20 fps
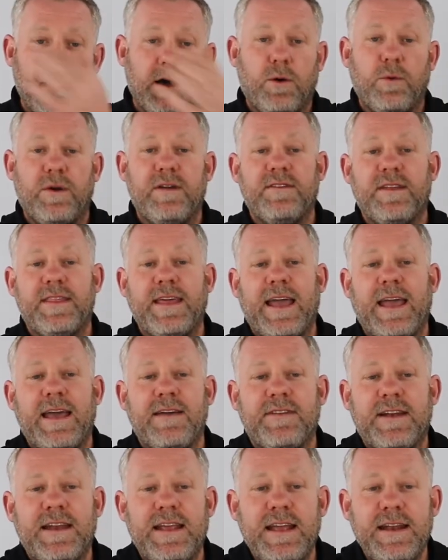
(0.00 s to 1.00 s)
However, they
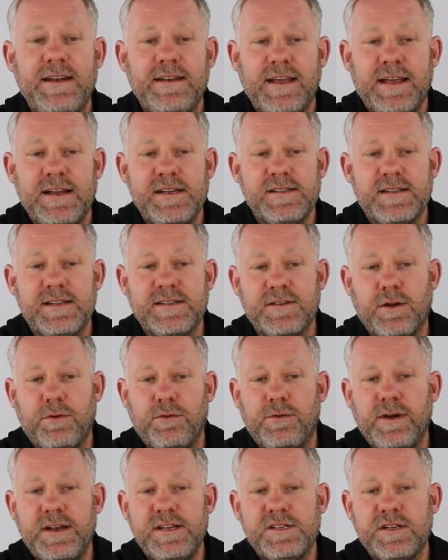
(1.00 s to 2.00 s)
have an indent. There's a
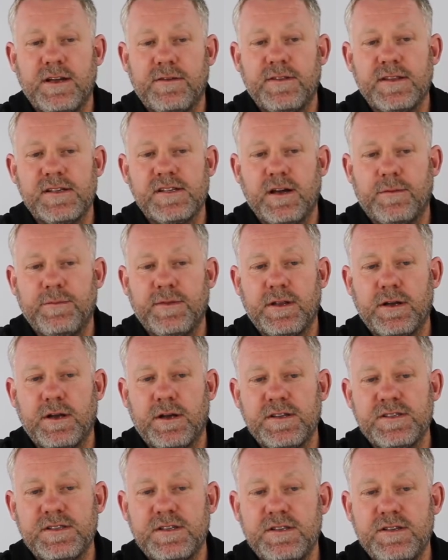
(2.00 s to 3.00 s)
ridge over the top of the
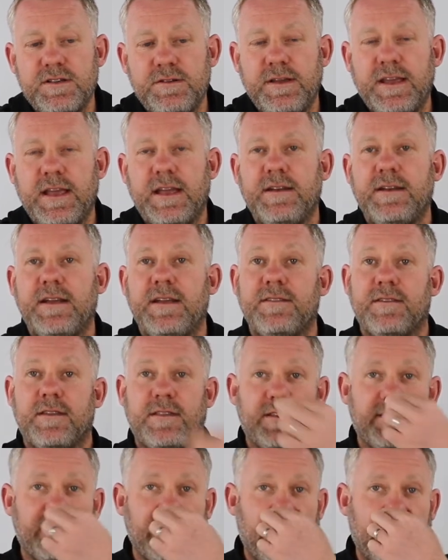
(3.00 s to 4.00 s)
nose and two indents
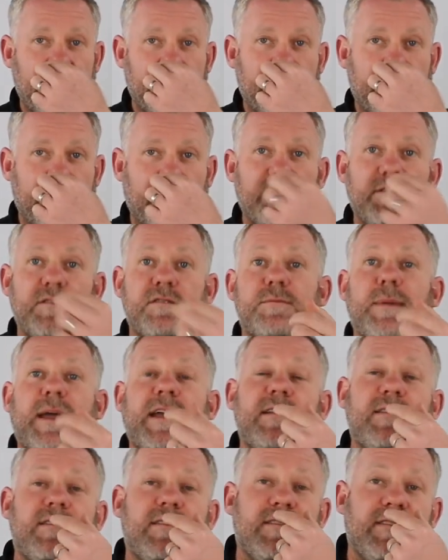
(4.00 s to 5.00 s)
on the side of the nose, which
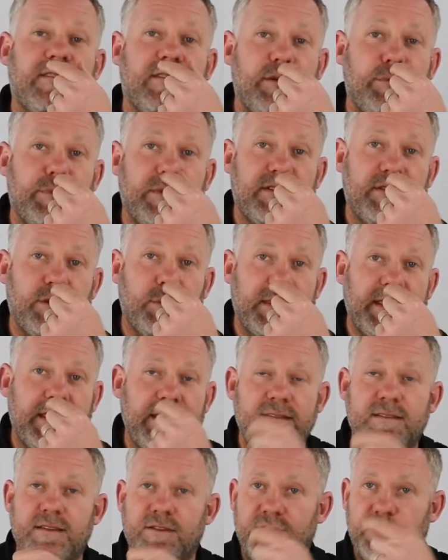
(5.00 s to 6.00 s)
make it super, super
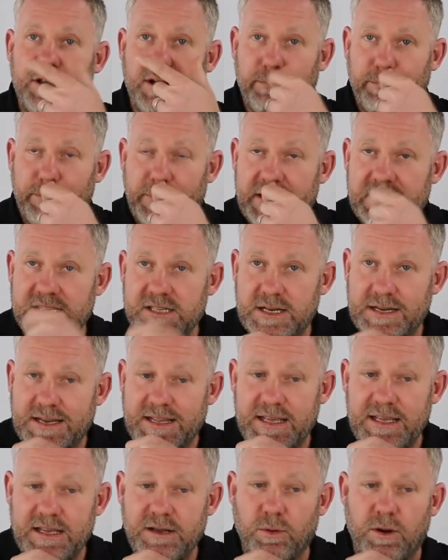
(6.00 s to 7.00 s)
easy for you to pinch
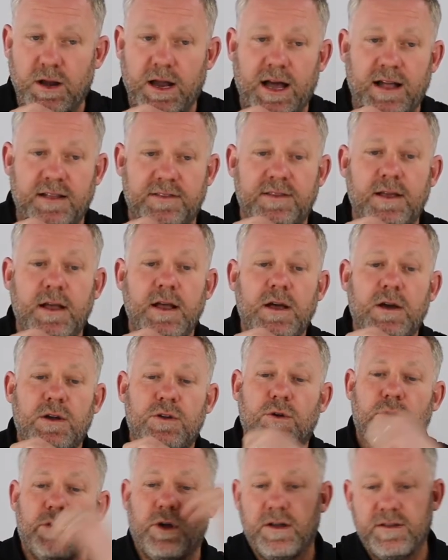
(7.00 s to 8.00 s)
and equalize
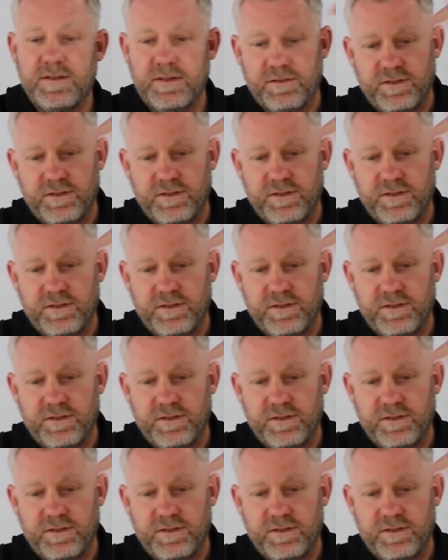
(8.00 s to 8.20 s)
your nose.